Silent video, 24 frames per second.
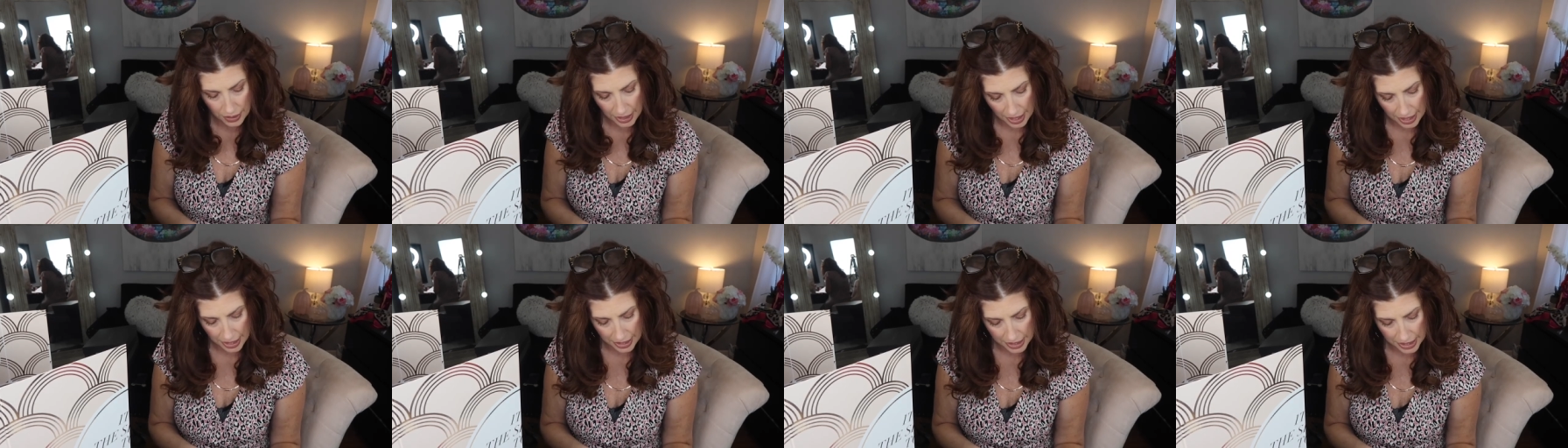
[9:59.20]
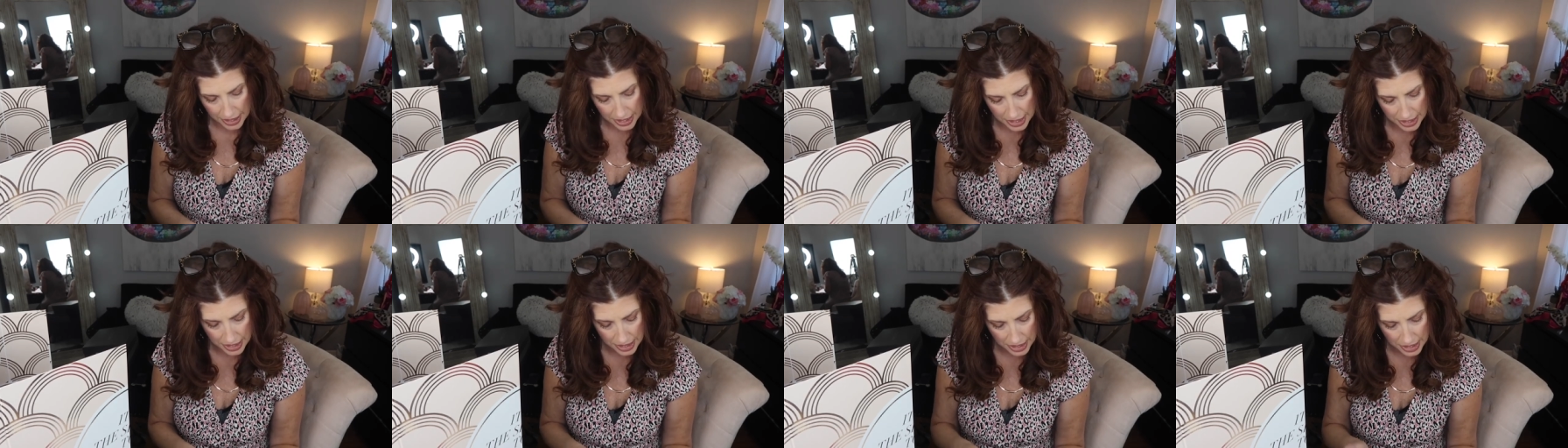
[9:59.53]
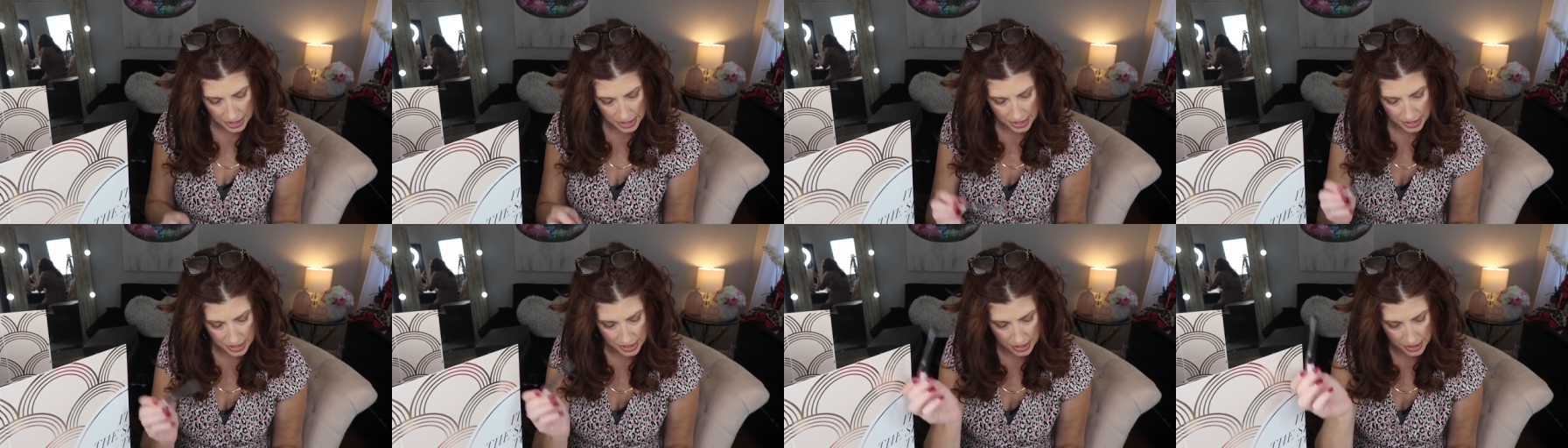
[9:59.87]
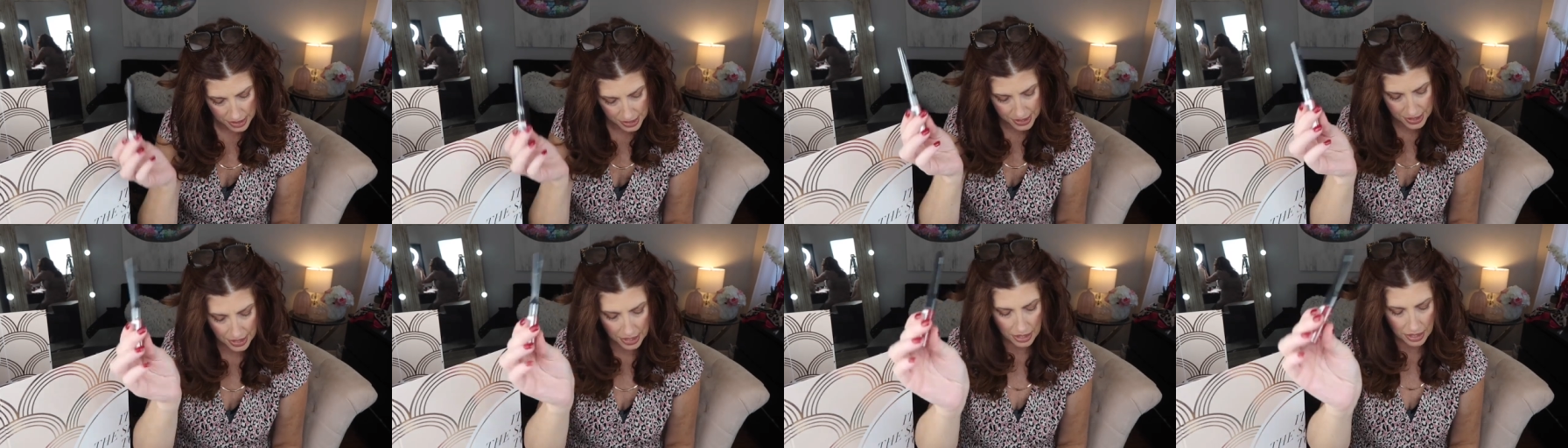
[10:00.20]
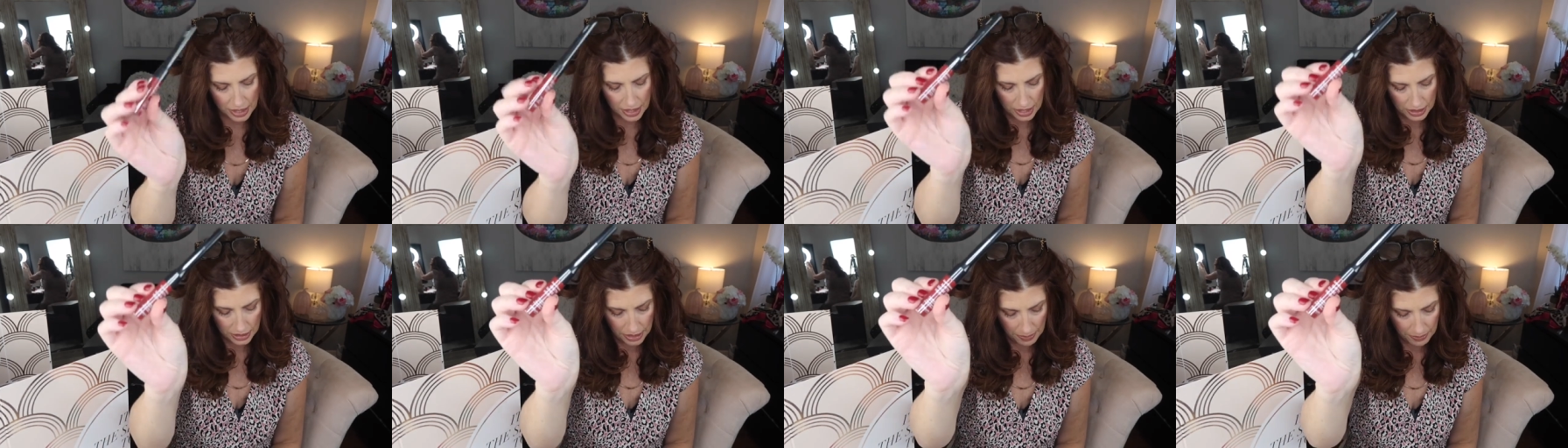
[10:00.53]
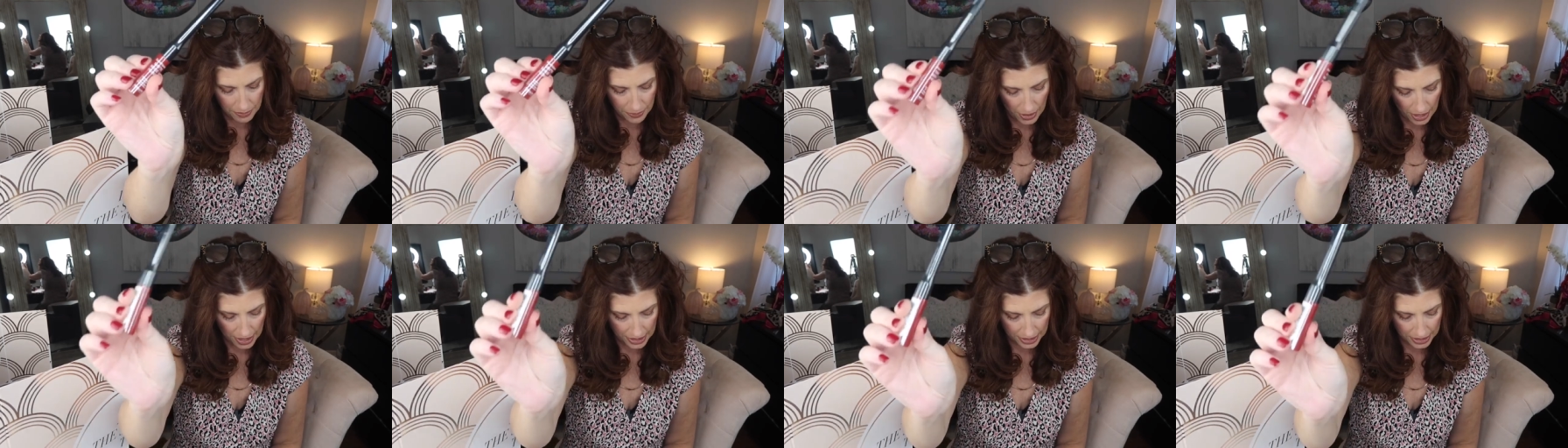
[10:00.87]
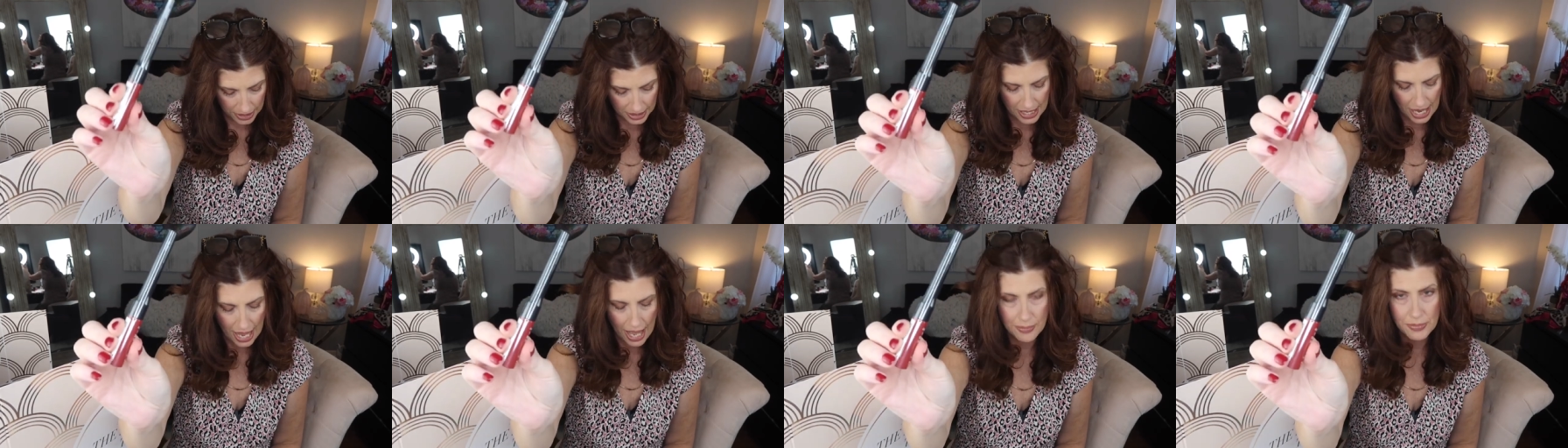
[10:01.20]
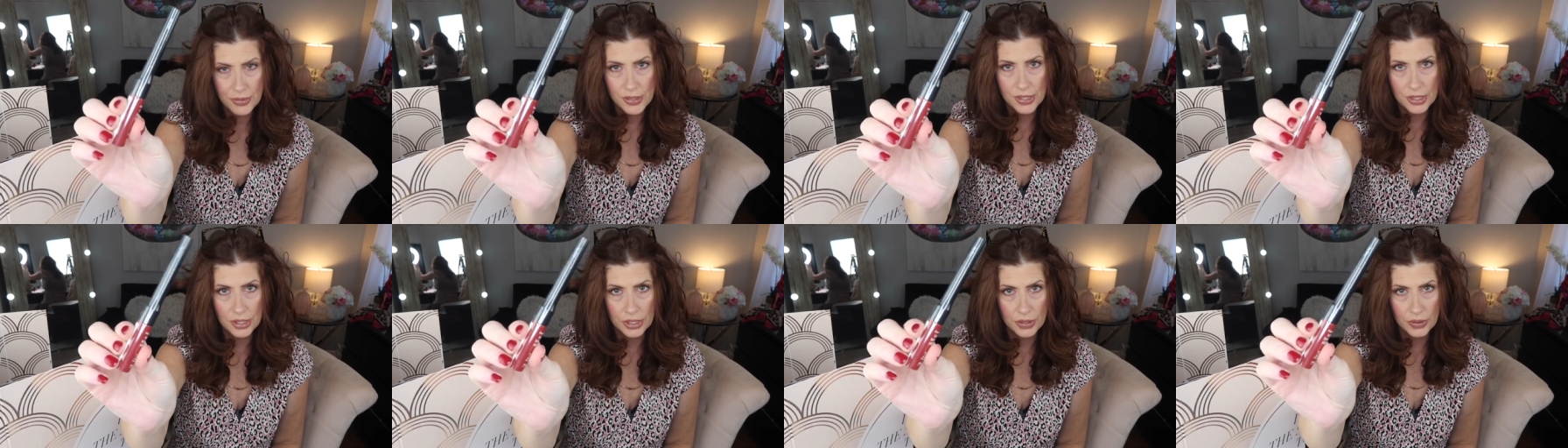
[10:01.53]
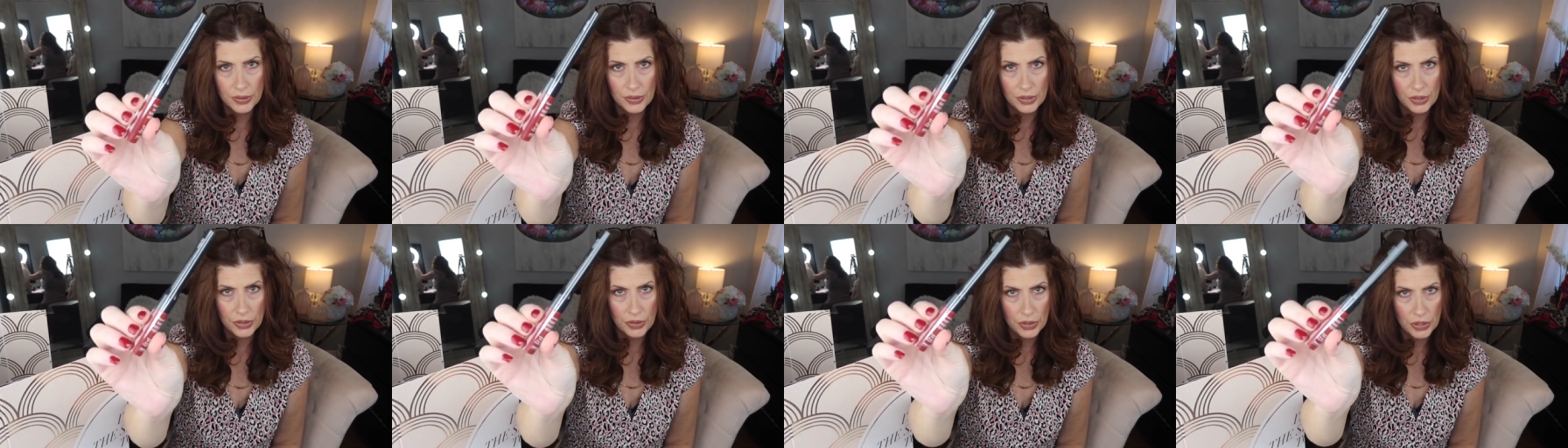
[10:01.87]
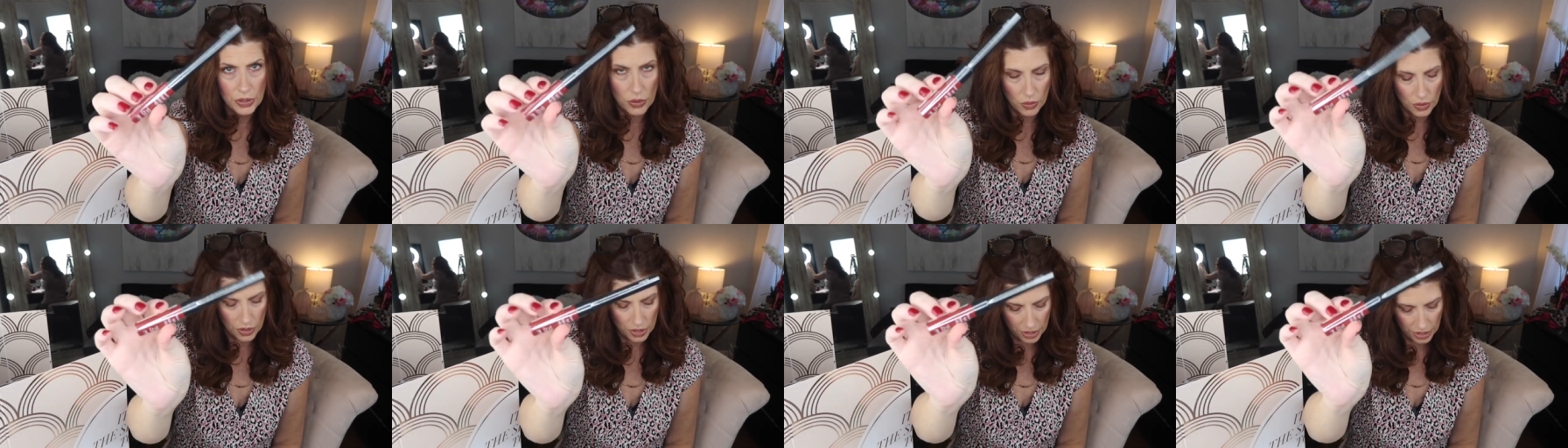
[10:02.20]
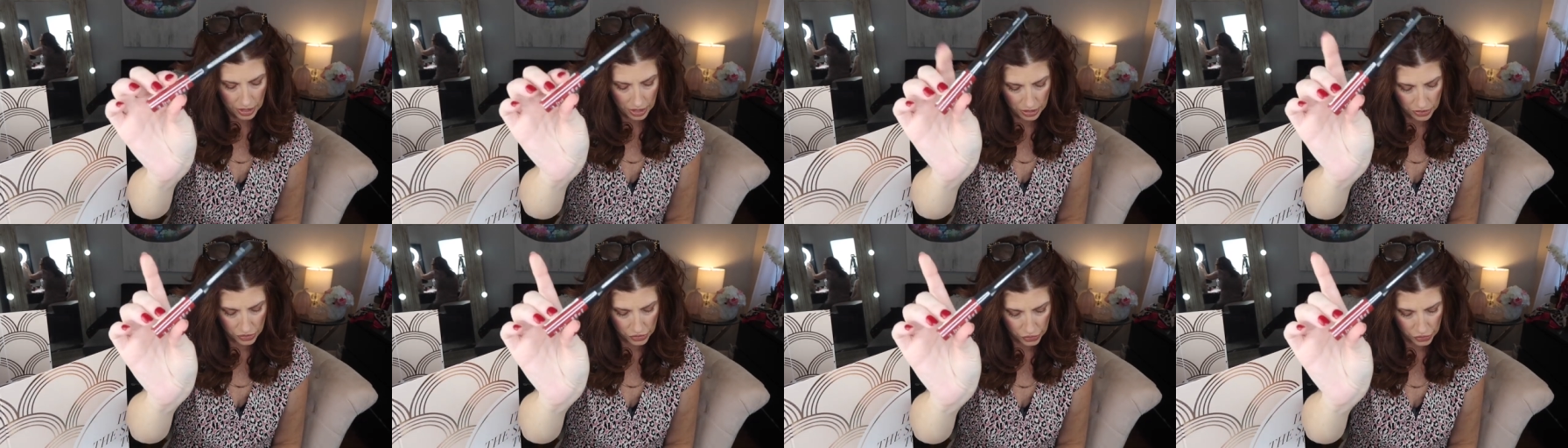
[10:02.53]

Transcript: Okay, it is a lip product, Absolute New York.